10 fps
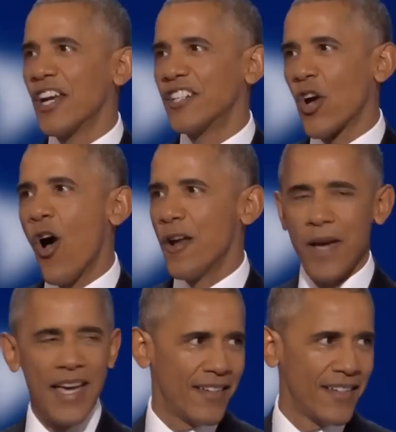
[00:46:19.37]
you to
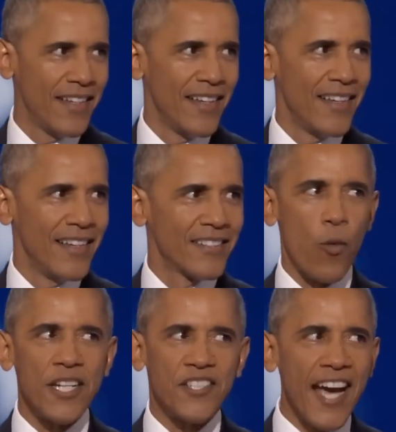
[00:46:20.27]
join me,
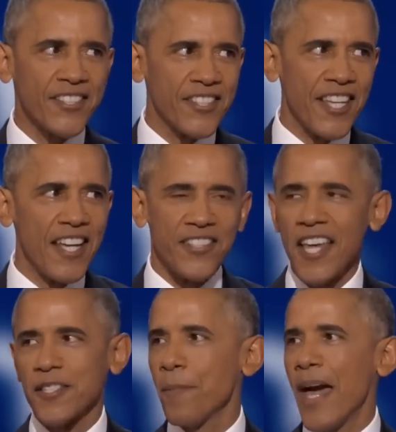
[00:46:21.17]
to reject
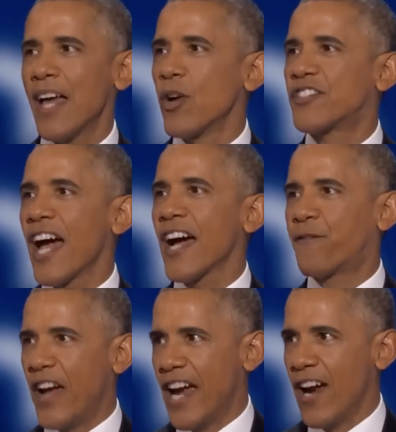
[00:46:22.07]
cynicism and
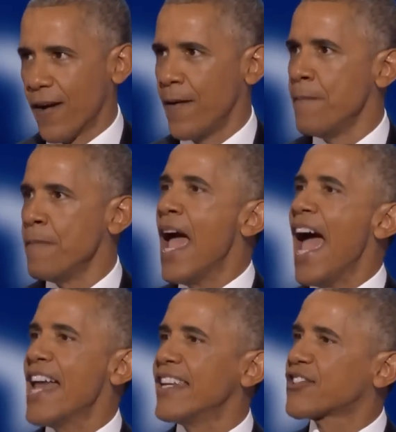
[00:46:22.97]
reject fear,
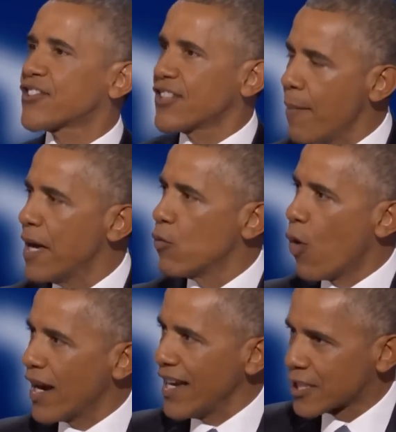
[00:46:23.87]
and to
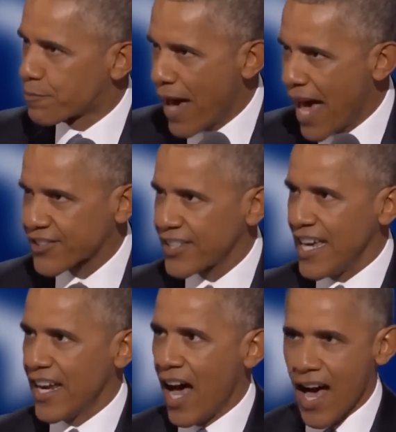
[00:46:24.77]
summon what is best
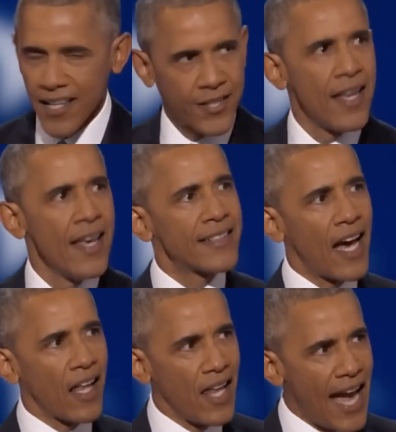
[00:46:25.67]
in us
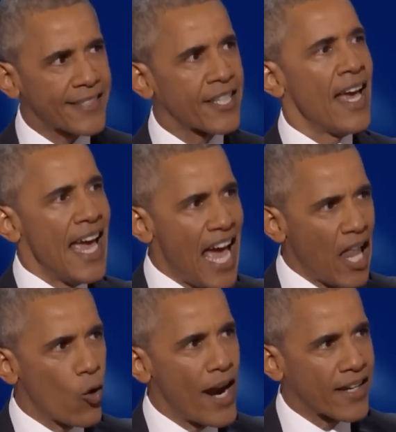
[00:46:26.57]
to elect
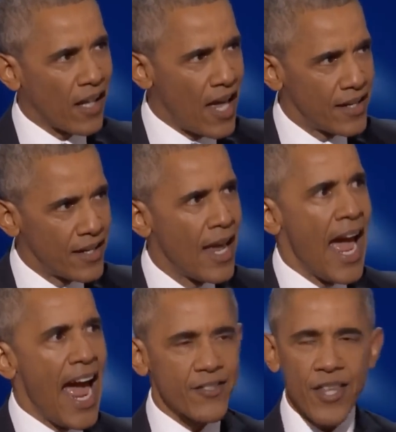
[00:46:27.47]
Hillary Clinton
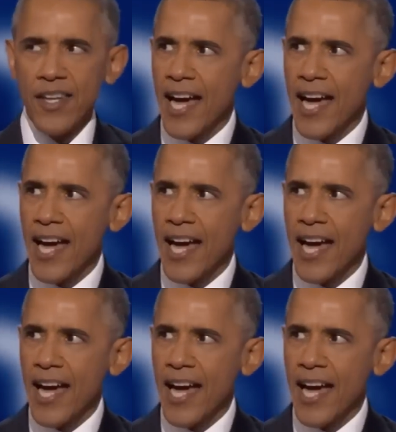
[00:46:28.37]
as the